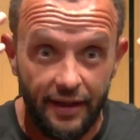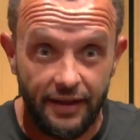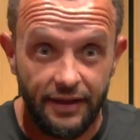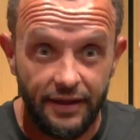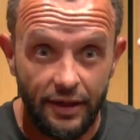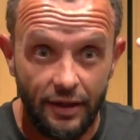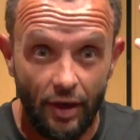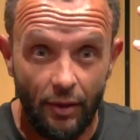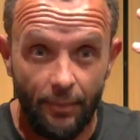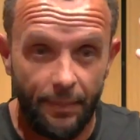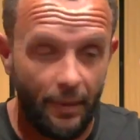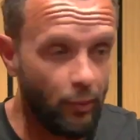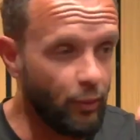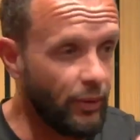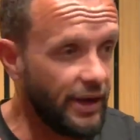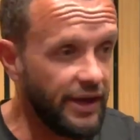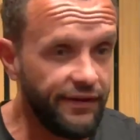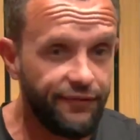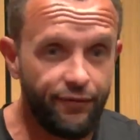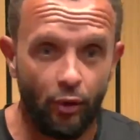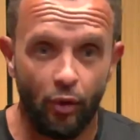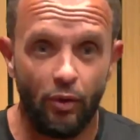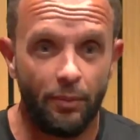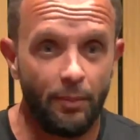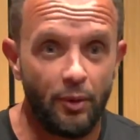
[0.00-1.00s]
you know, but we've
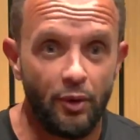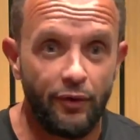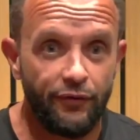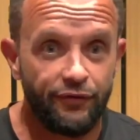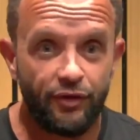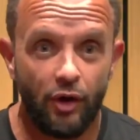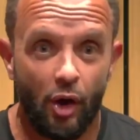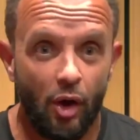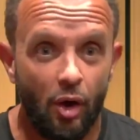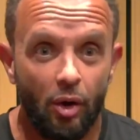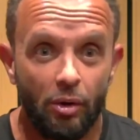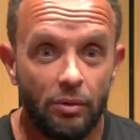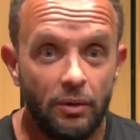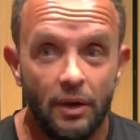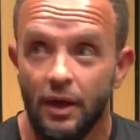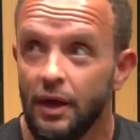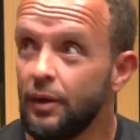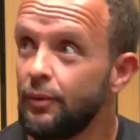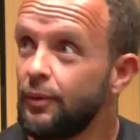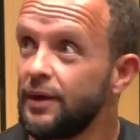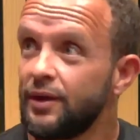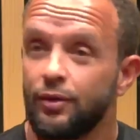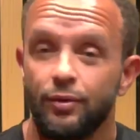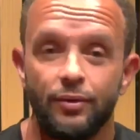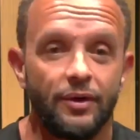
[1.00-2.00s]
all moved on. Yeah.
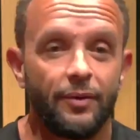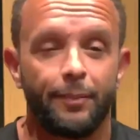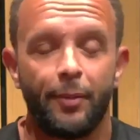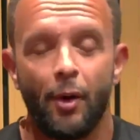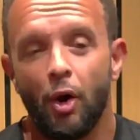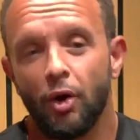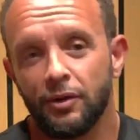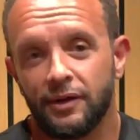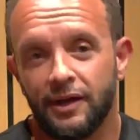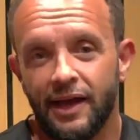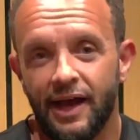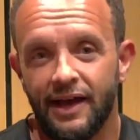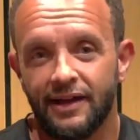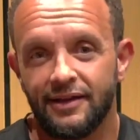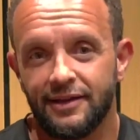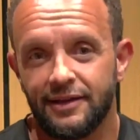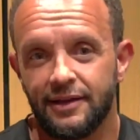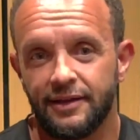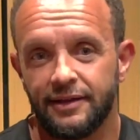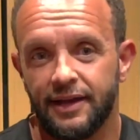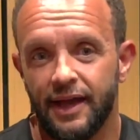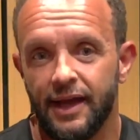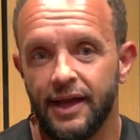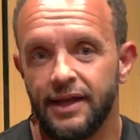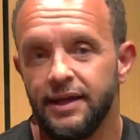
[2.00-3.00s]
We're doing a podcast
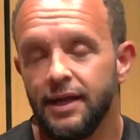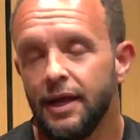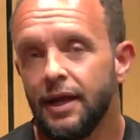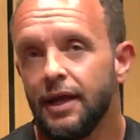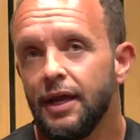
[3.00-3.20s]
today.